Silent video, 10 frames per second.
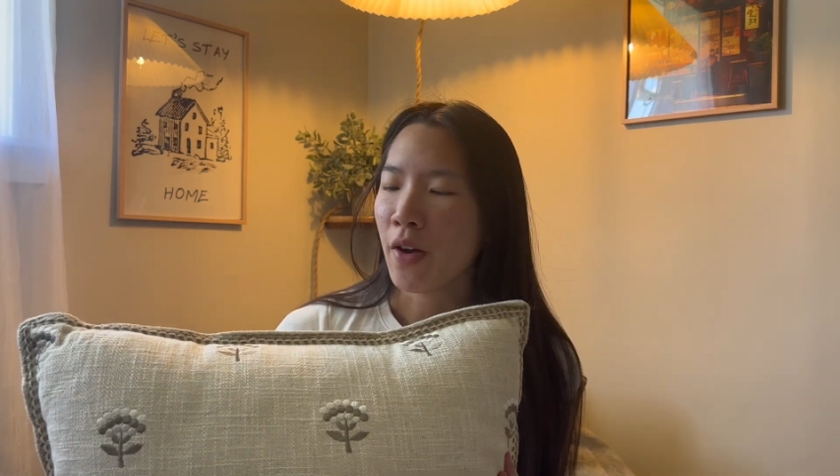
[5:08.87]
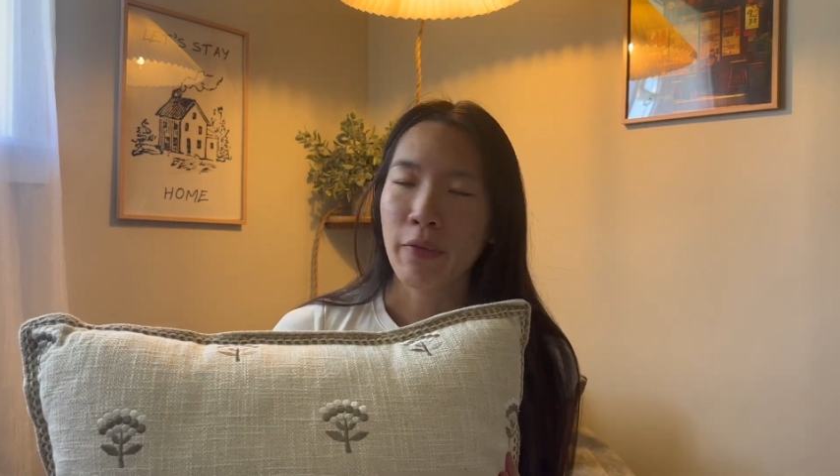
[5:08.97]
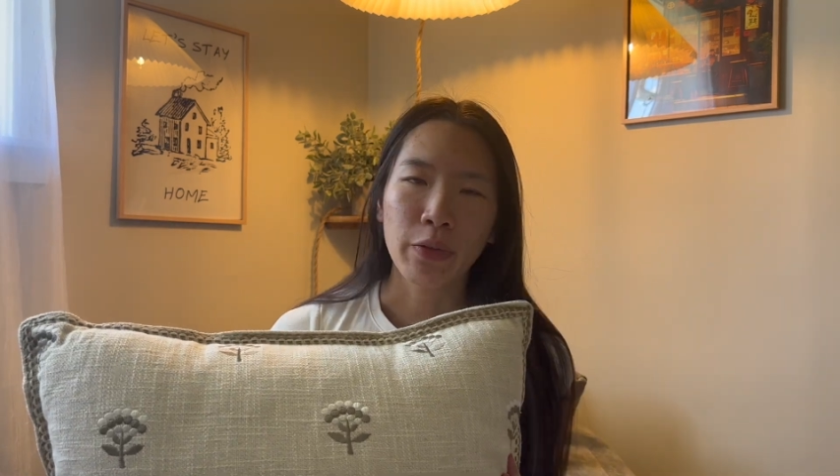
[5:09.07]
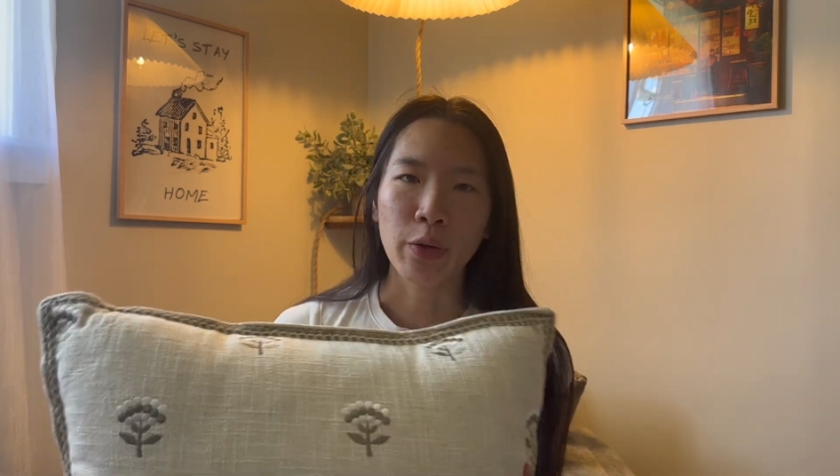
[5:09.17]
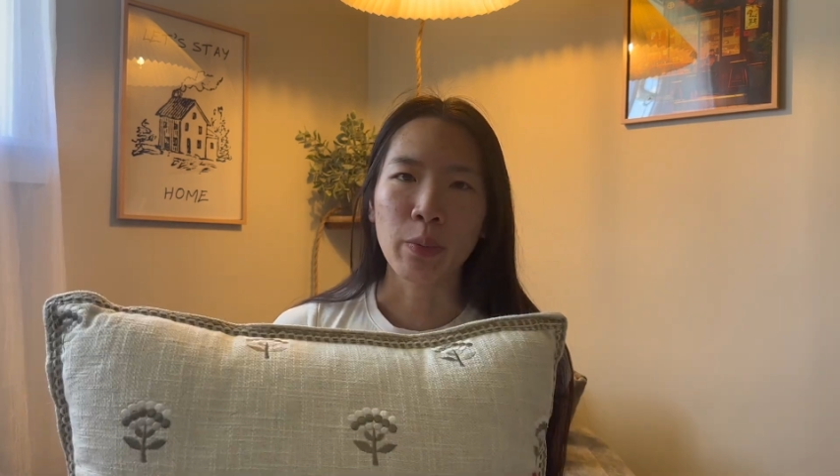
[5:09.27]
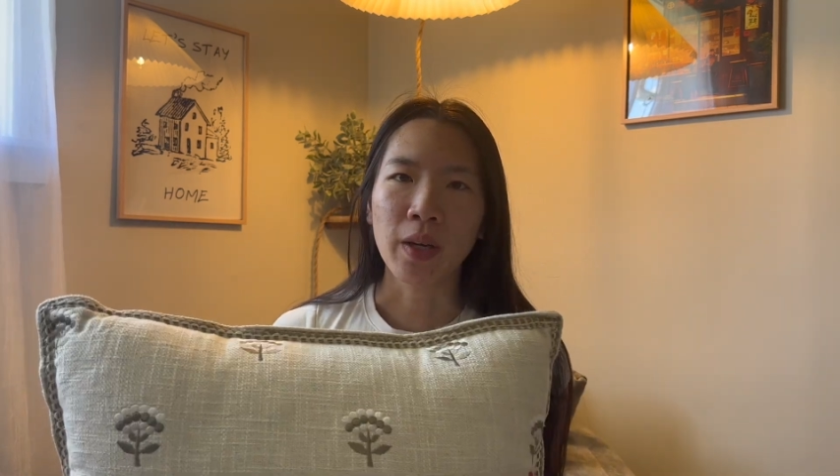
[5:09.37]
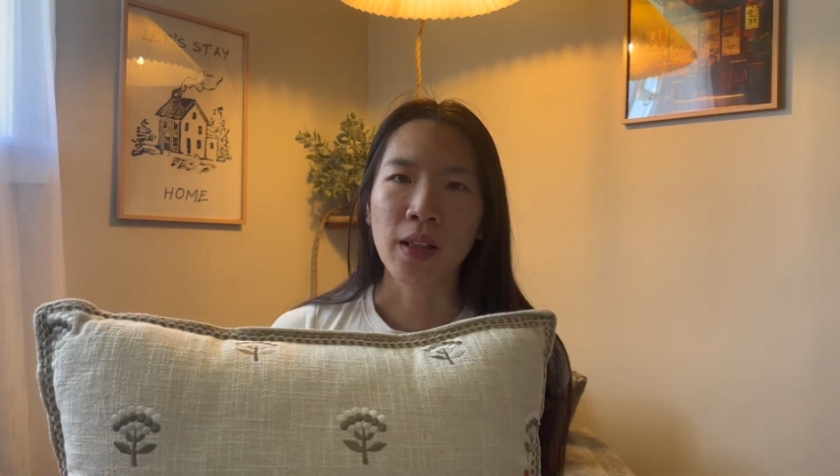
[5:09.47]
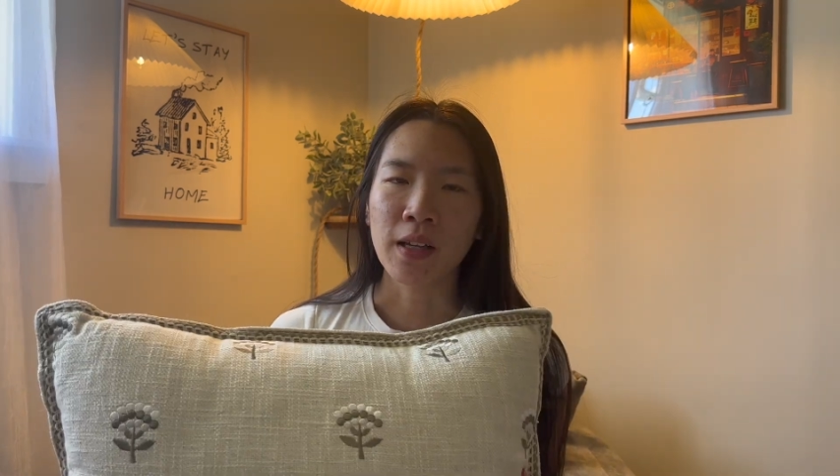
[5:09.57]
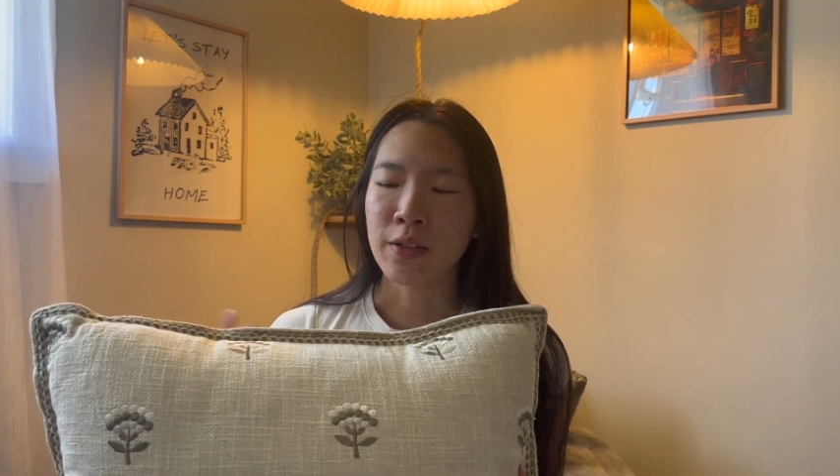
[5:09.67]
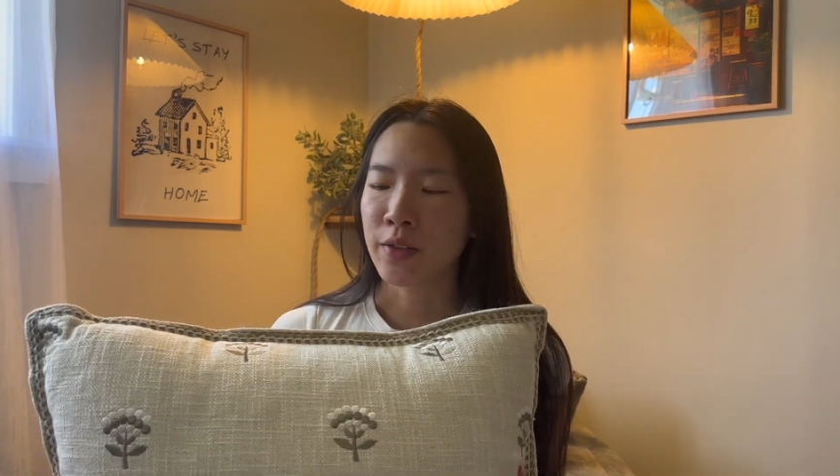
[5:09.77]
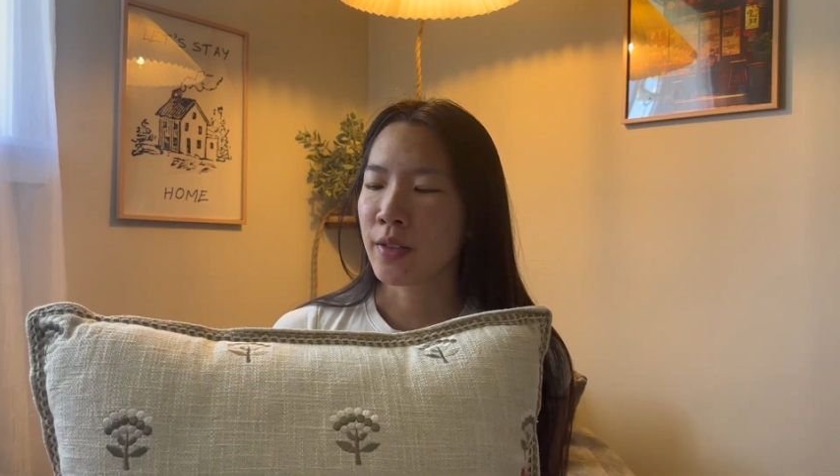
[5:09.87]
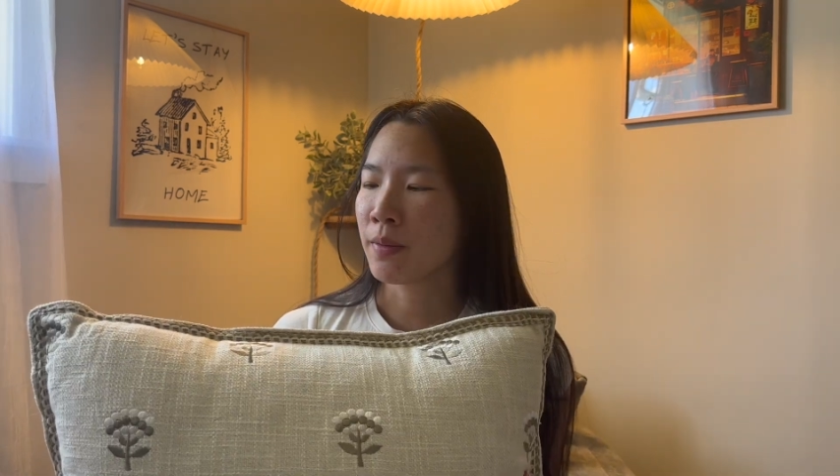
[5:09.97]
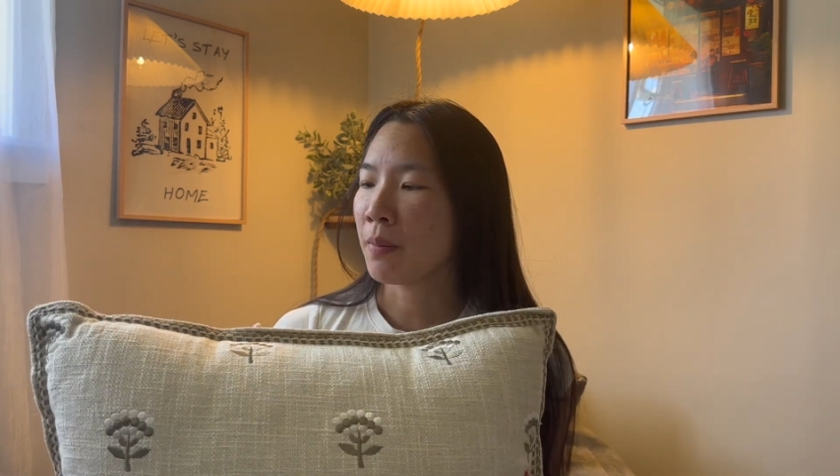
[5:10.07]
of throw pillows.